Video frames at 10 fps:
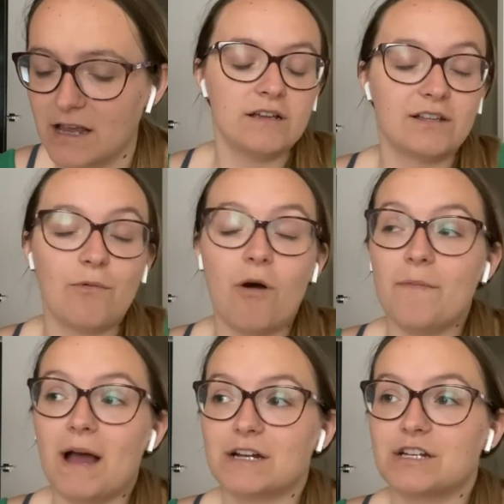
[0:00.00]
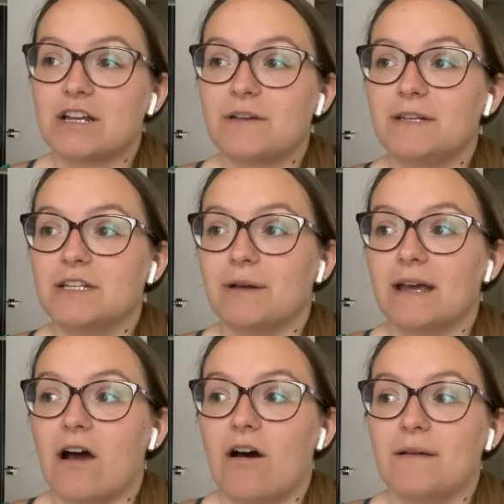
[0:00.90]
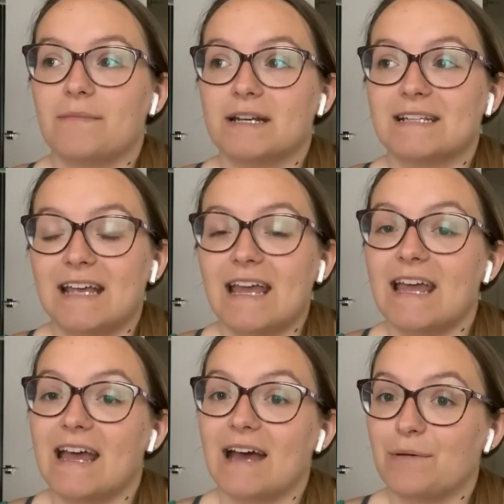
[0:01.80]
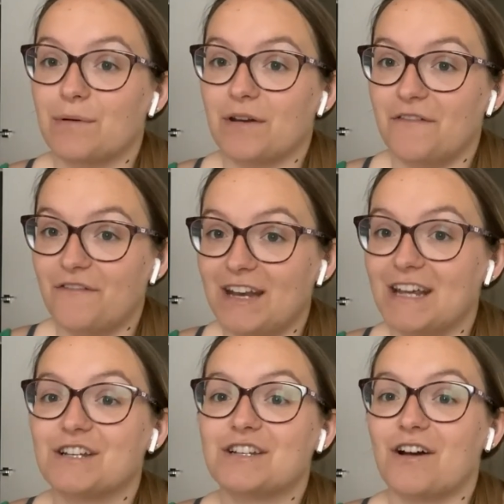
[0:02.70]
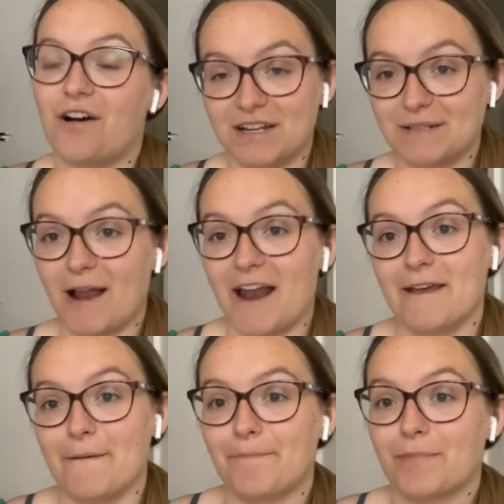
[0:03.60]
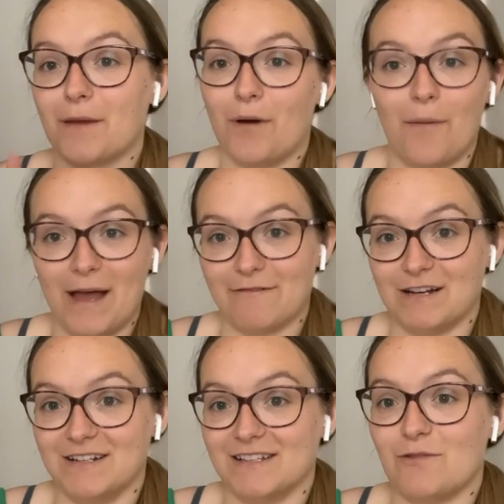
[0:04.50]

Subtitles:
So what I'm actually going to be doing, I'm going to sit here and I'm going to finish Ice Planet Barbarians,